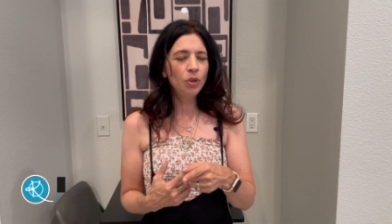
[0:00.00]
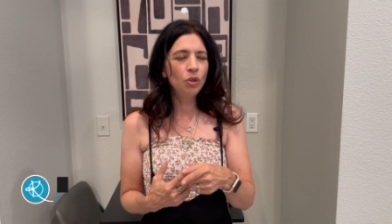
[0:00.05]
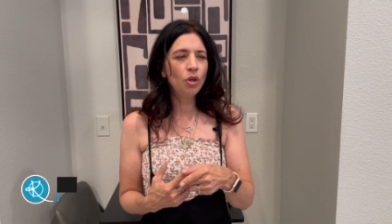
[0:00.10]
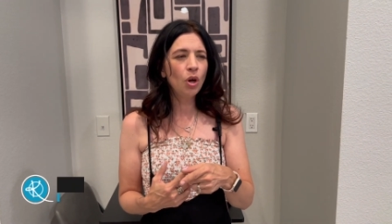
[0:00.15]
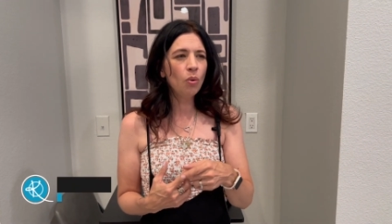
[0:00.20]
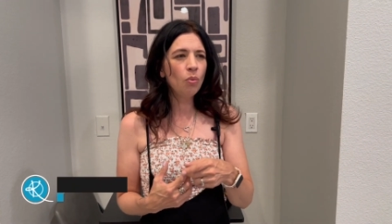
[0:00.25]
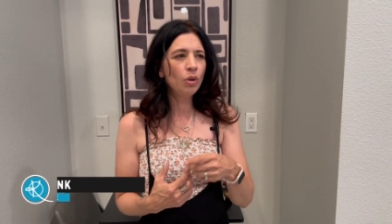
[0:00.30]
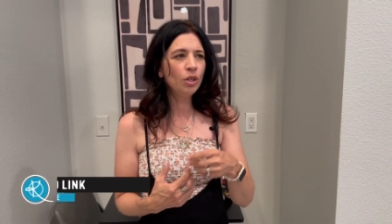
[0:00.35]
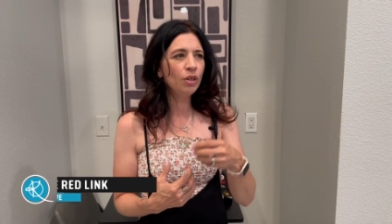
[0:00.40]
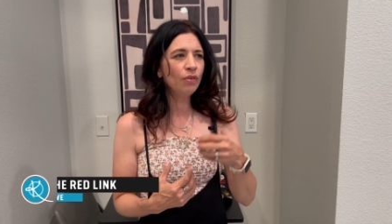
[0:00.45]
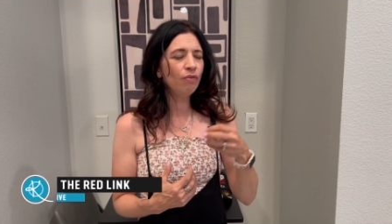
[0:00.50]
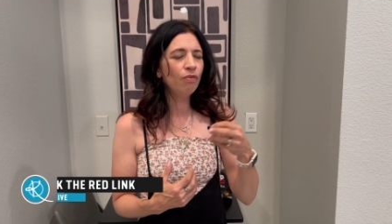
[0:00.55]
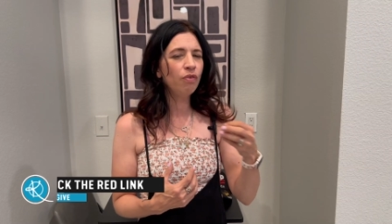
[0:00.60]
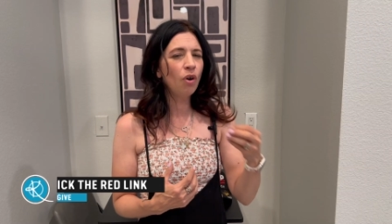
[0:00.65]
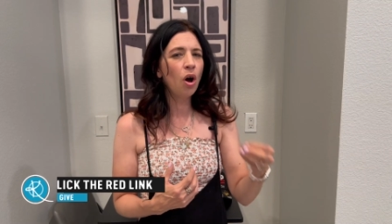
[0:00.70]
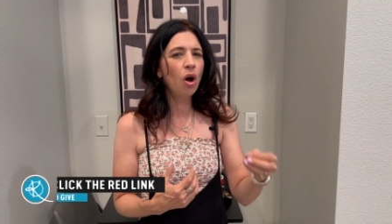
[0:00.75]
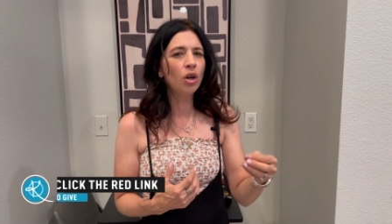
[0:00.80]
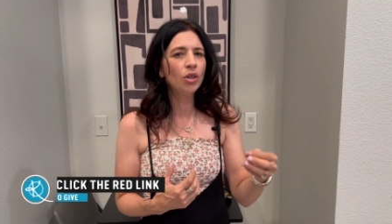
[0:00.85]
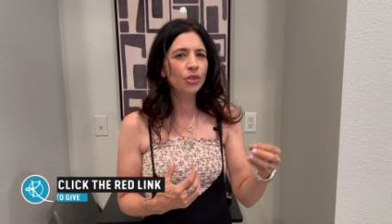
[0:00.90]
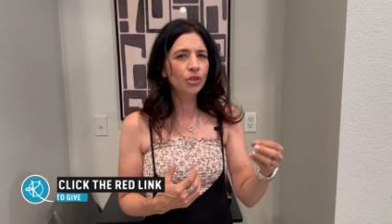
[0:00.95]
You don't want a
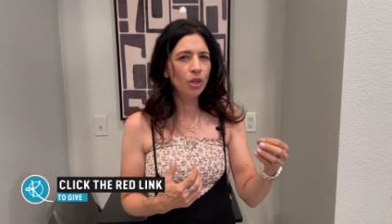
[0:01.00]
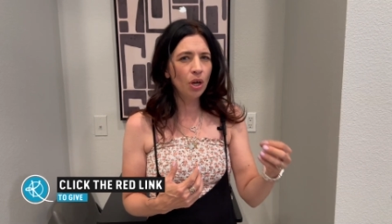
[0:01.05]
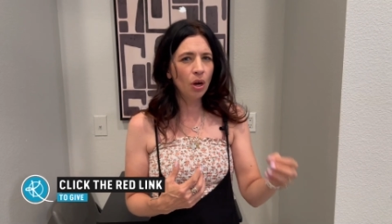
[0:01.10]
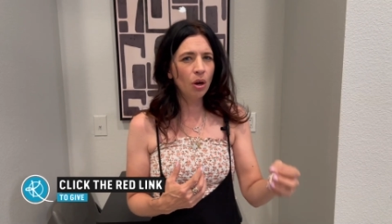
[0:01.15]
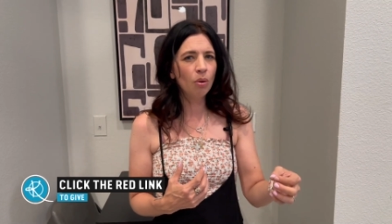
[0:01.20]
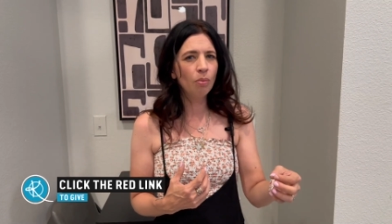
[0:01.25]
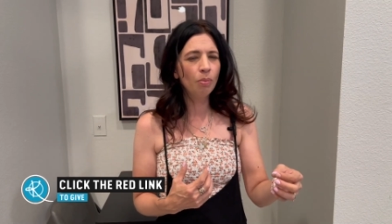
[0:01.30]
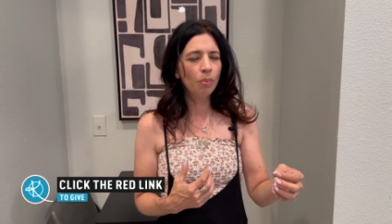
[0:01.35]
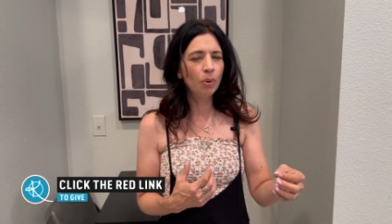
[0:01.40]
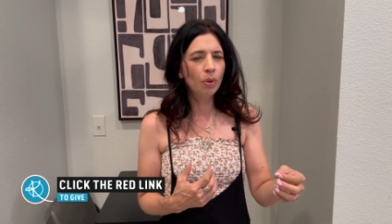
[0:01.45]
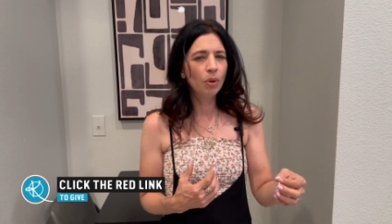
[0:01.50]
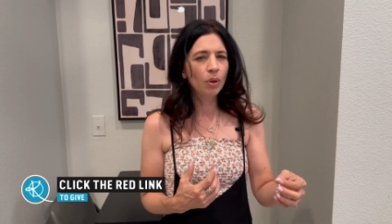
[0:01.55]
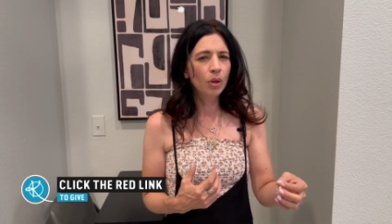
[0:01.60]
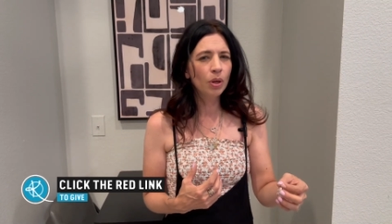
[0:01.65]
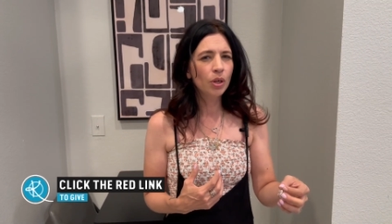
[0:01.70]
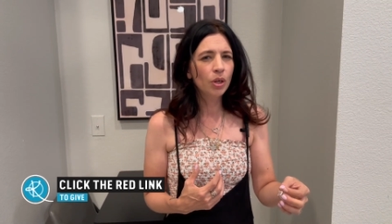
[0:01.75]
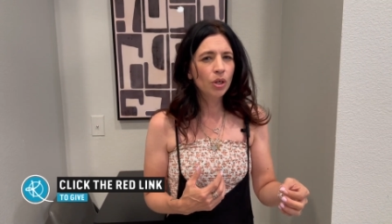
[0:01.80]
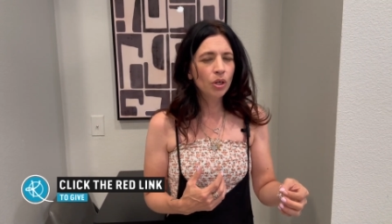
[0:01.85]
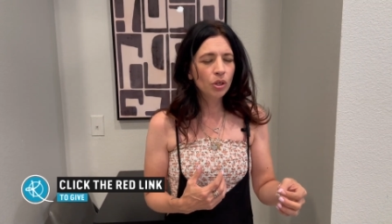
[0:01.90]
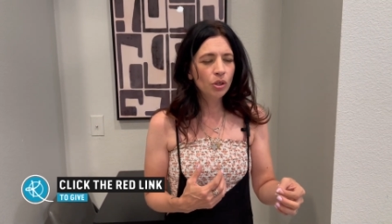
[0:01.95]
false hope.
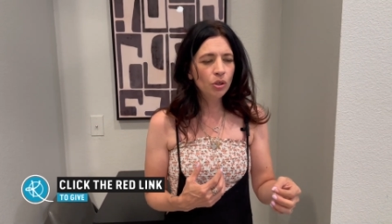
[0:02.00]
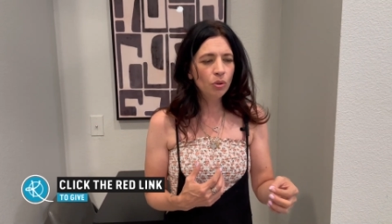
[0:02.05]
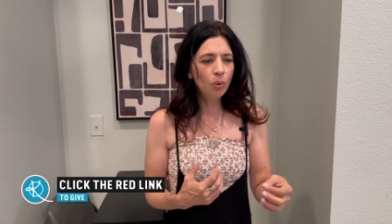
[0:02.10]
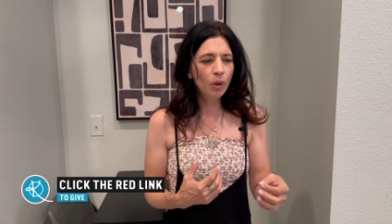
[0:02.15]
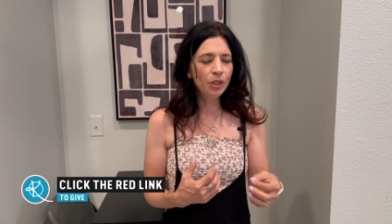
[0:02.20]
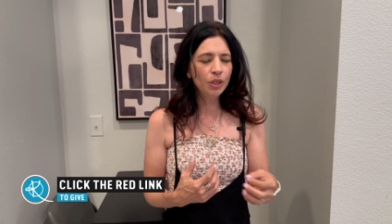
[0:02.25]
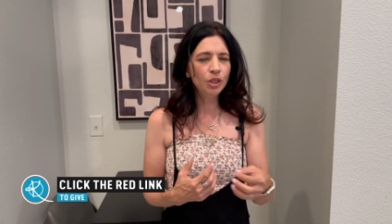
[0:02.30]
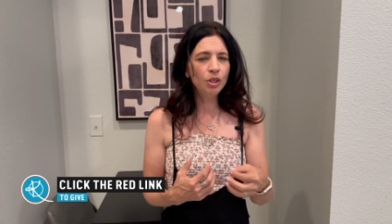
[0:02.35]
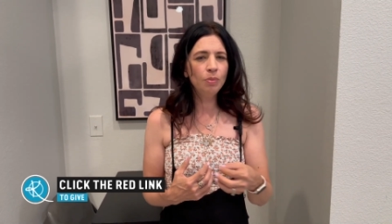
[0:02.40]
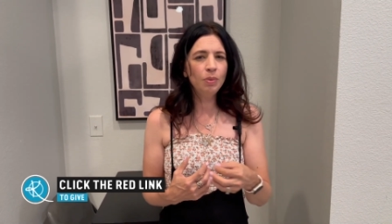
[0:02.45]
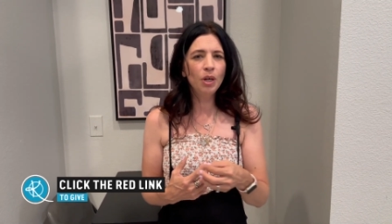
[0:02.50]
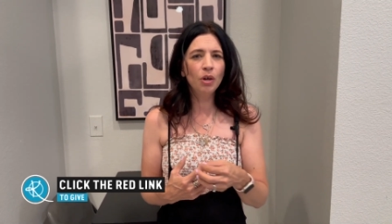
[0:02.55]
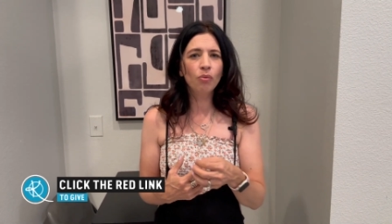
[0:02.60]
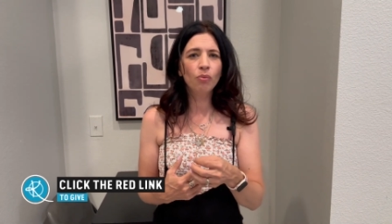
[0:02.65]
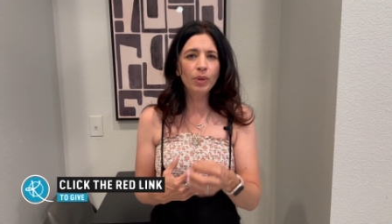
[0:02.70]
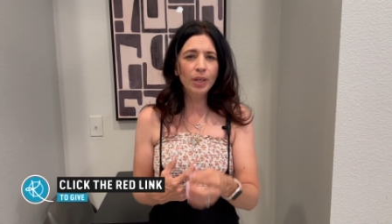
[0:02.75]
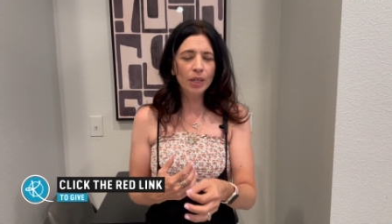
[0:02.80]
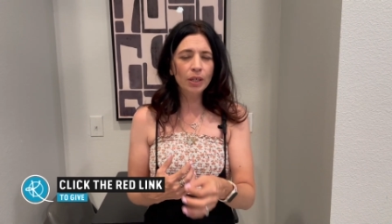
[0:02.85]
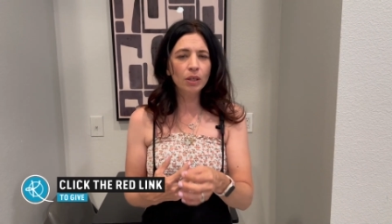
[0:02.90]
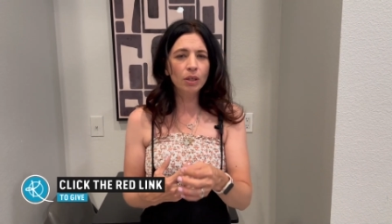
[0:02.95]
You want it to be a
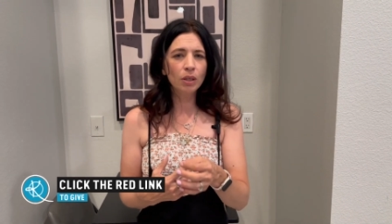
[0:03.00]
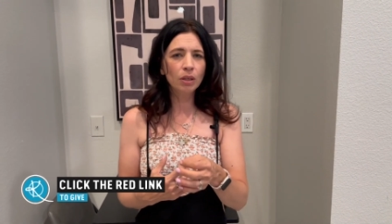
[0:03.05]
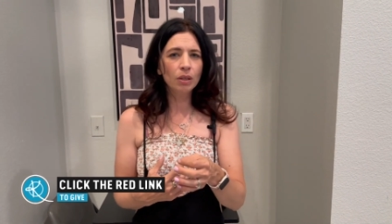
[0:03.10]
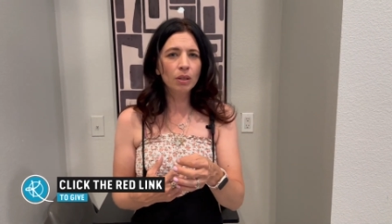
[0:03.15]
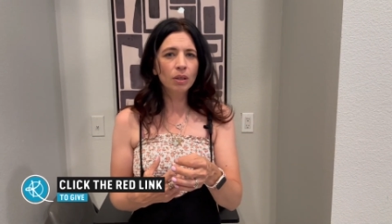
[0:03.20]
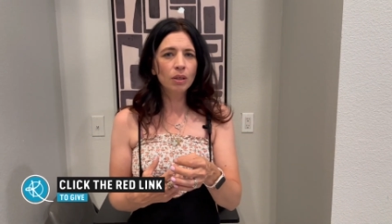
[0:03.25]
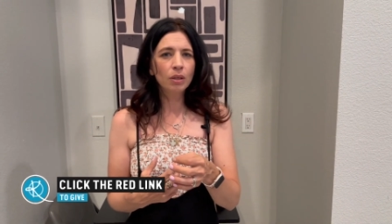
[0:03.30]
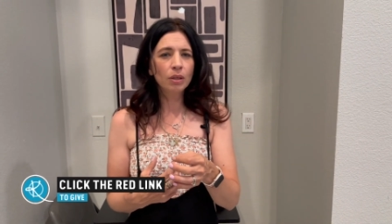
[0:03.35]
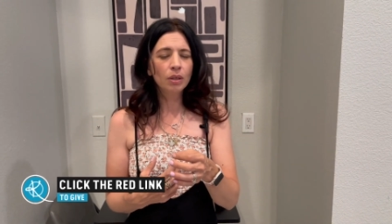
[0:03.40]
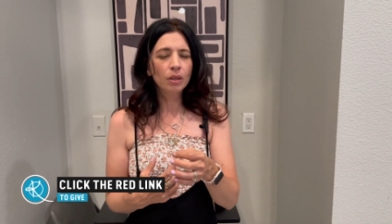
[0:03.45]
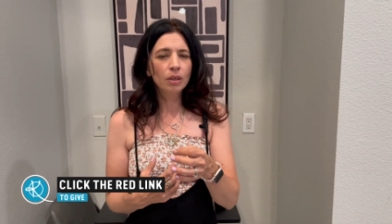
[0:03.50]
real